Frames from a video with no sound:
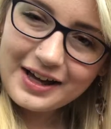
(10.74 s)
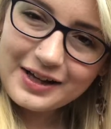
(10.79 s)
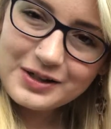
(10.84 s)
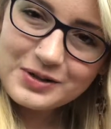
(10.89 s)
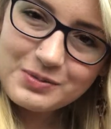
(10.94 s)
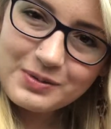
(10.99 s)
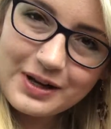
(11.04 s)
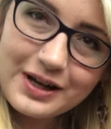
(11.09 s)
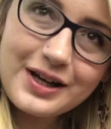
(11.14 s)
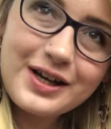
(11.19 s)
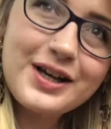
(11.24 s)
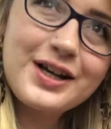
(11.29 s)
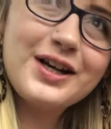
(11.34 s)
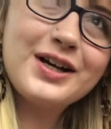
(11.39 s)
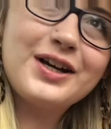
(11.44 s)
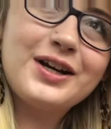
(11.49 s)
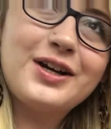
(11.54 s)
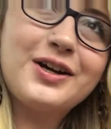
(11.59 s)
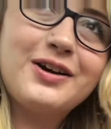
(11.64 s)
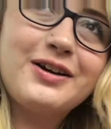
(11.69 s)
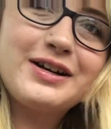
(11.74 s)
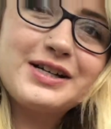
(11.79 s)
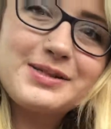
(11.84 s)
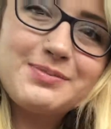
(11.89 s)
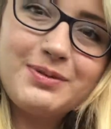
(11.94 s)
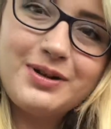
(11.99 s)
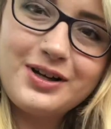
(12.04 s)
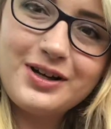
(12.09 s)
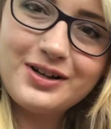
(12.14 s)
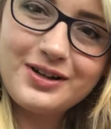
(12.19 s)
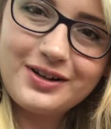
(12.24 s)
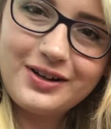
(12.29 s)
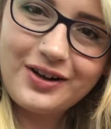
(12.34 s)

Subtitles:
And we are going to go explore.